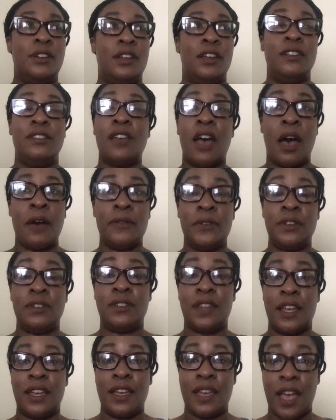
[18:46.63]
It's obvious
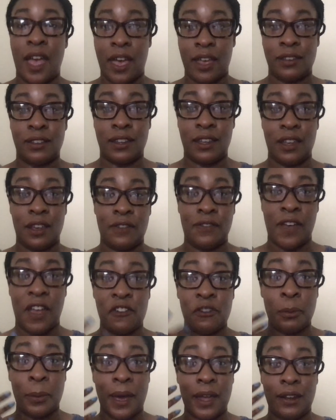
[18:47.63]
that he has a gift.
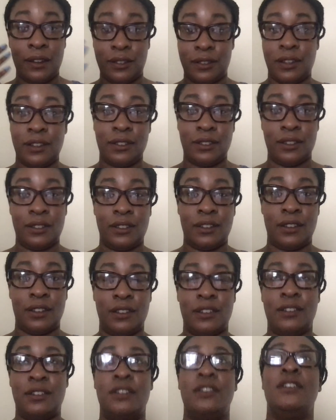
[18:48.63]
Everybody senses
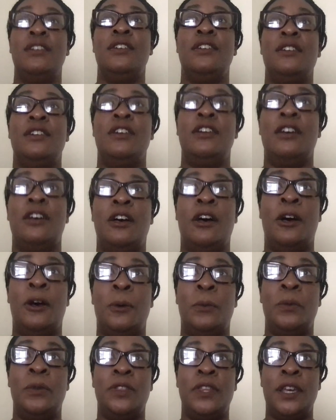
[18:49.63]
it
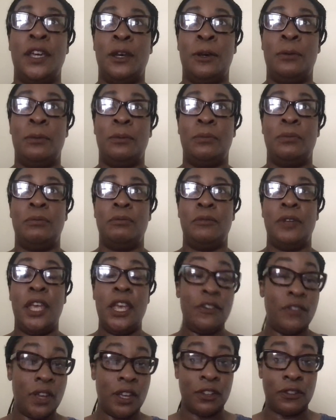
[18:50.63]
with him.
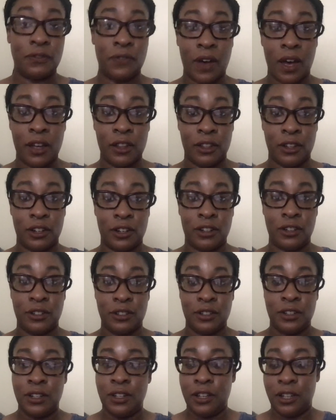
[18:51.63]
Even his father
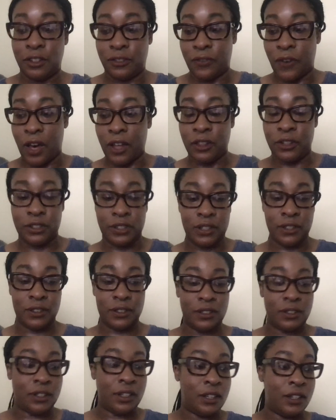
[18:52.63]

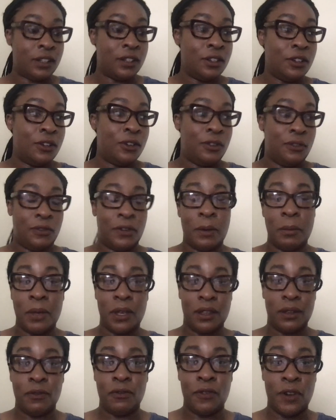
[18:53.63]
senses it.
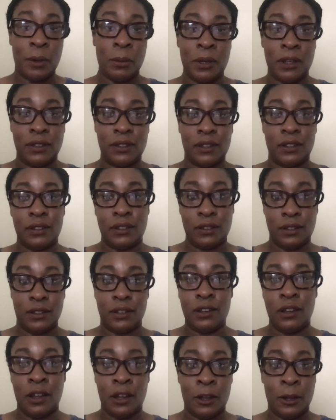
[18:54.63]
Remick senses
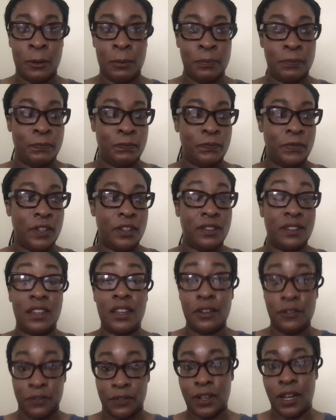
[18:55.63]
this
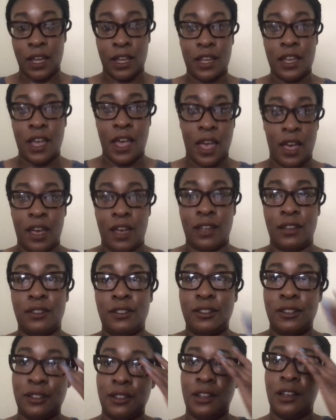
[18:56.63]
gift that he
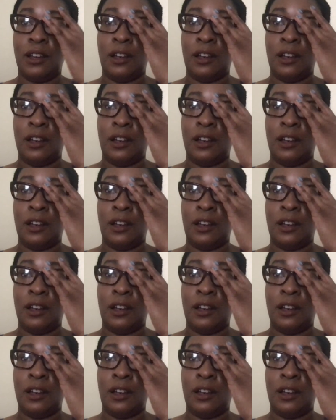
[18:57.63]
has.